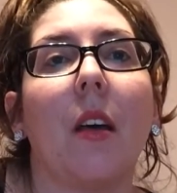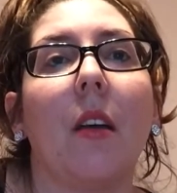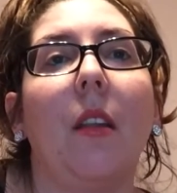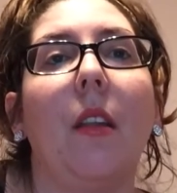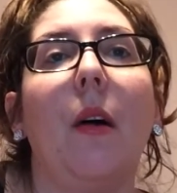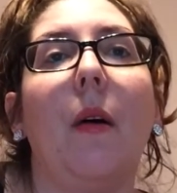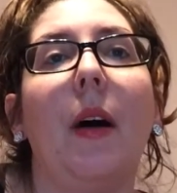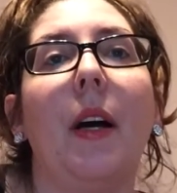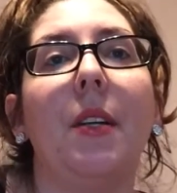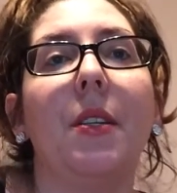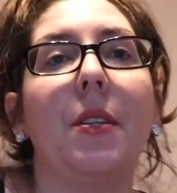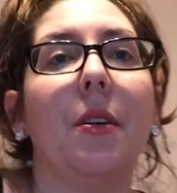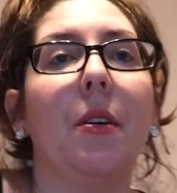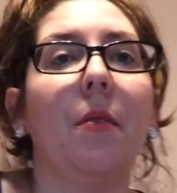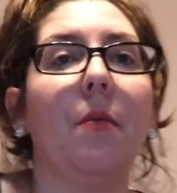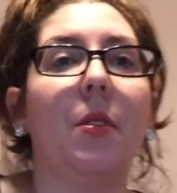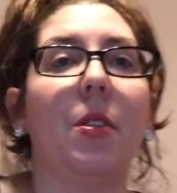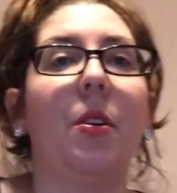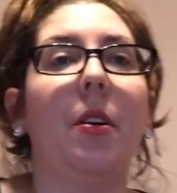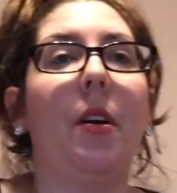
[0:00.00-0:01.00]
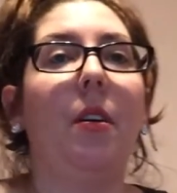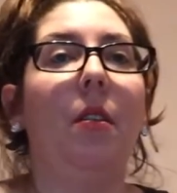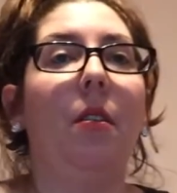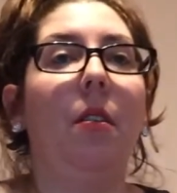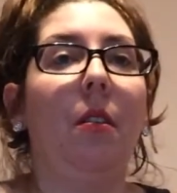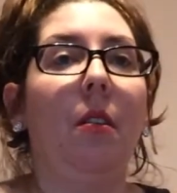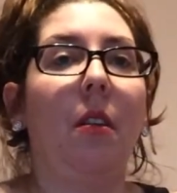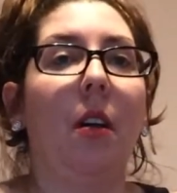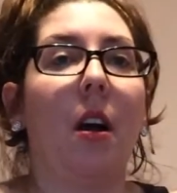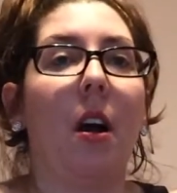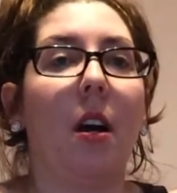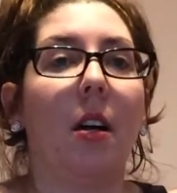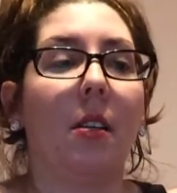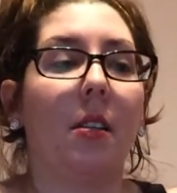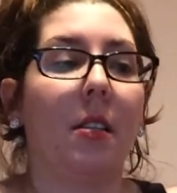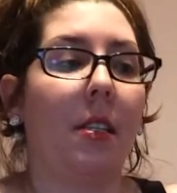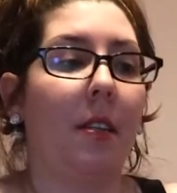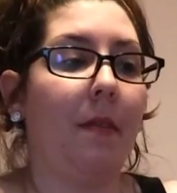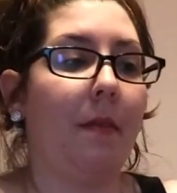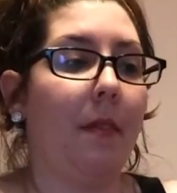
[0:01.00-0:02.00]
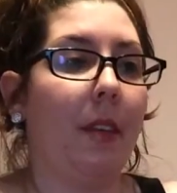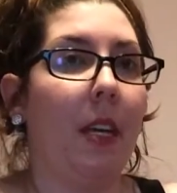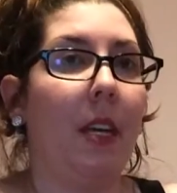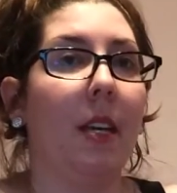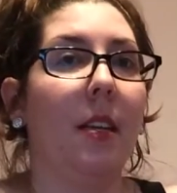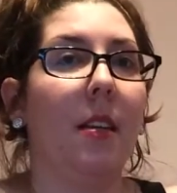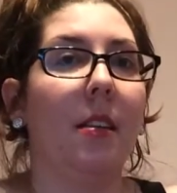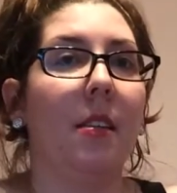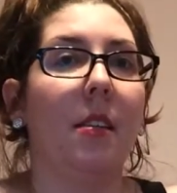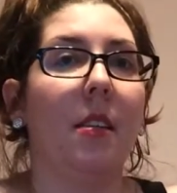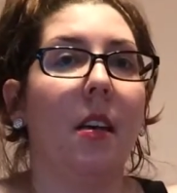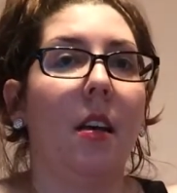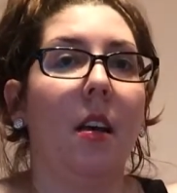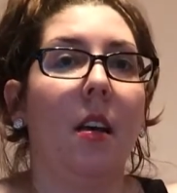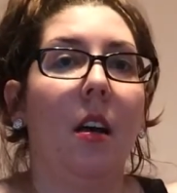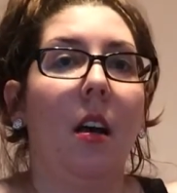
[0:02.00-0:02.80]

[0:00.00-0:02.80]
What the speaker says: No, I don't. So I don't know the cost of these.